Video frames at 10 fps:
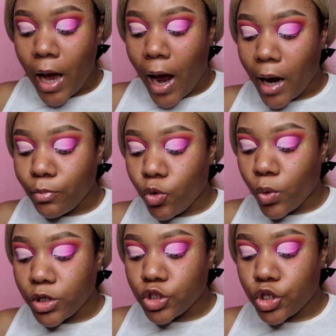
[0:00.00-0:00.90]
I'm
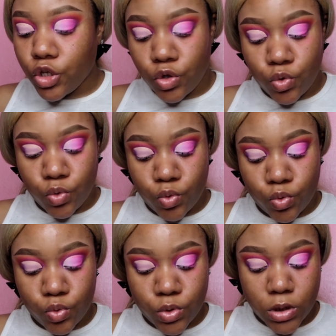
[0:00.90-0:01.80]
going to
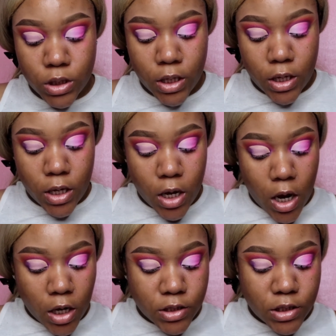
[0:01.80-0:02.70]
use
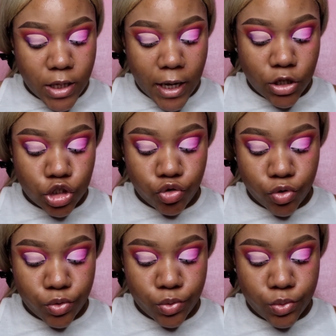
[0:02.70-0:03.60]
Stay
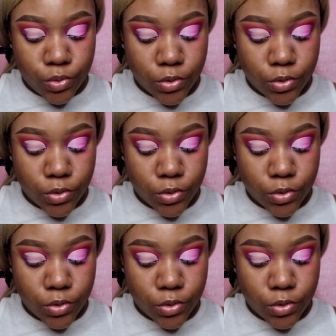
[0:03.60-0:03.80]
True,